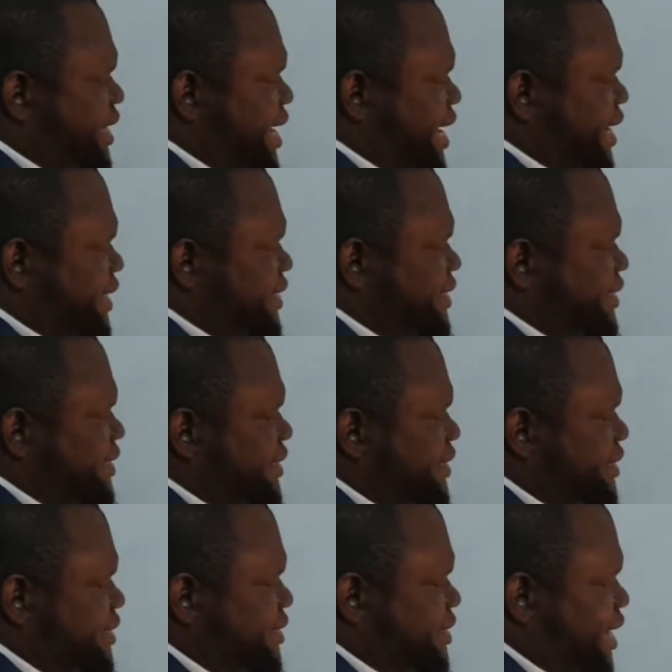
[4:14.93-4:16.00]
x
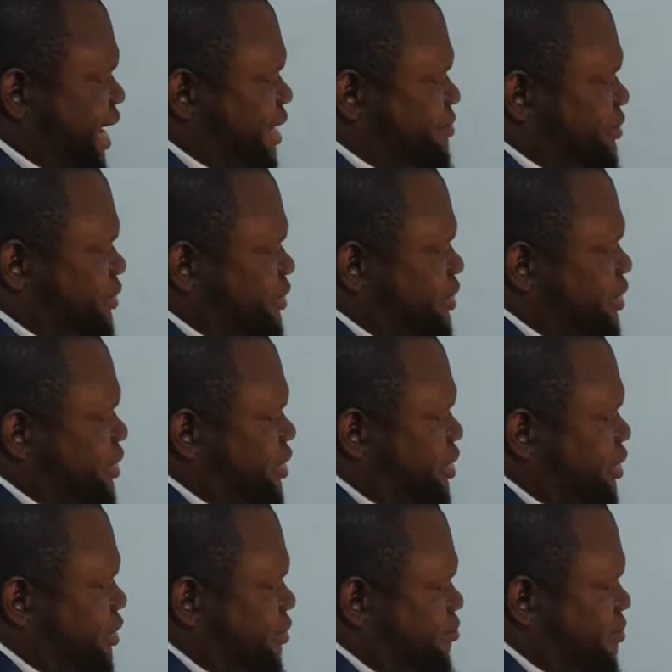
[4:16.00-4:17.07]
times
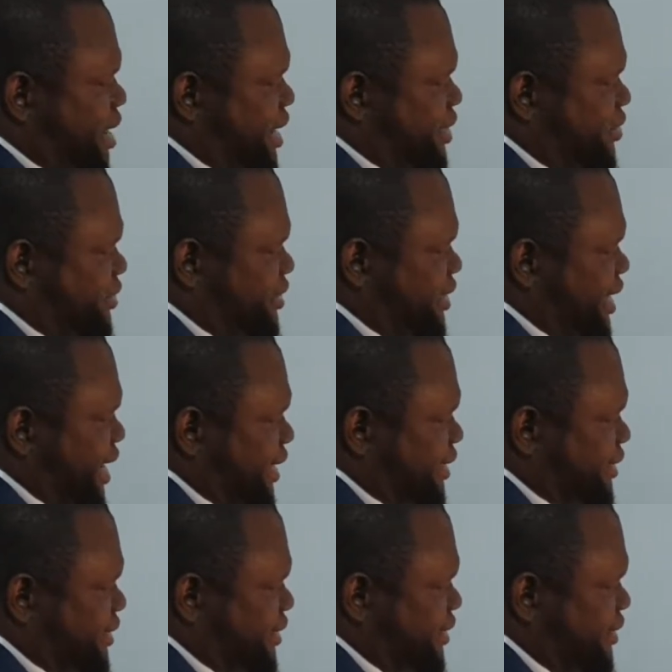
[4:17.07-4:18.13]
minus
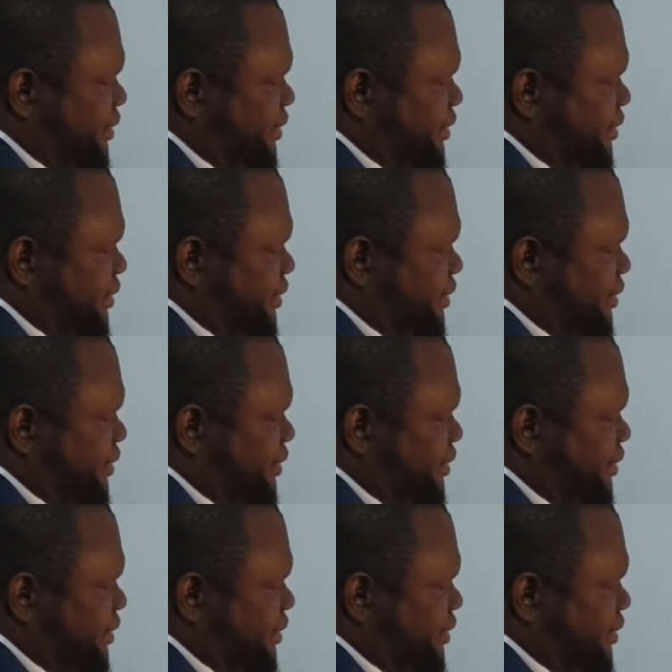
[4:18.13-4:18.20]
x?